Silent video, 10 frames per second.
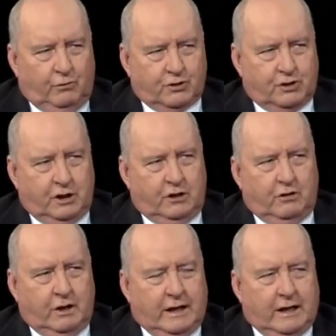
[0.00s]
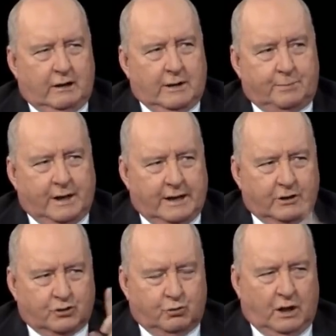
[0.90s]
watching you now are
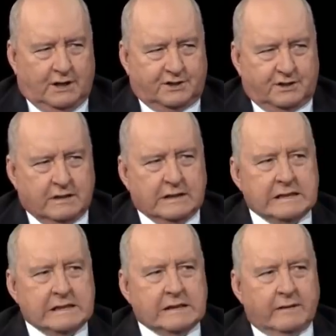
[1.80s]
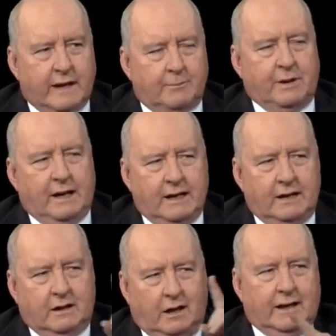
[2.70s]
paying twice. They're
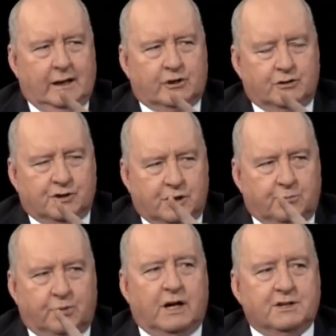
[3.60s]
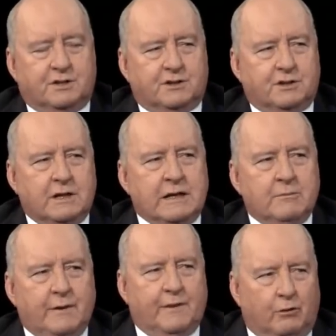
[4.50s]
paying in high electricity prices,
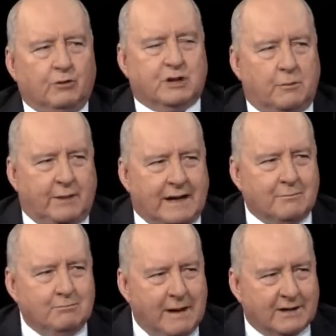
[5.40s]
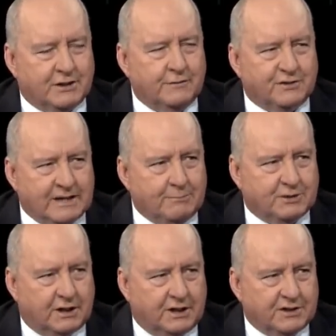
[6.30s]
but they're also paying massive
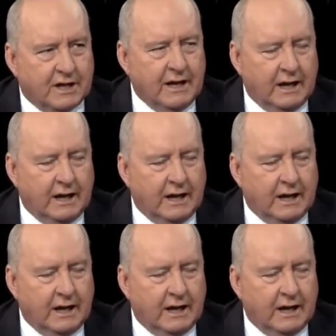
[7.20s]
subsidies.